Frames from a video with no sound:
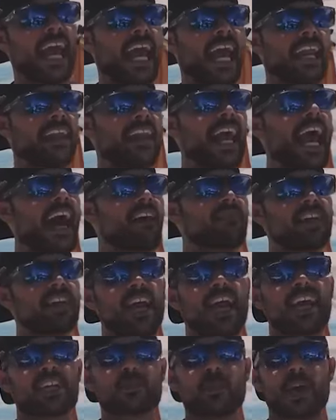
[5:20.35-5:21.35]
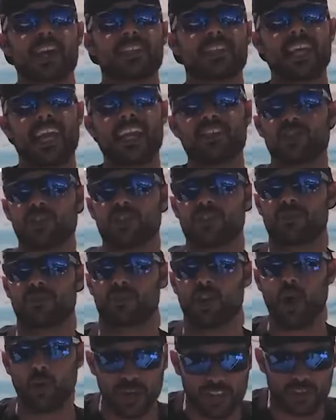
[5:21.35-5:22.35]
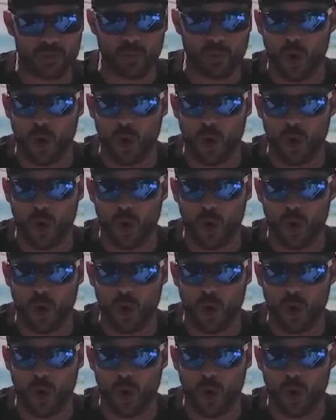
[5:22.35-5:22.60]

and having expectations of going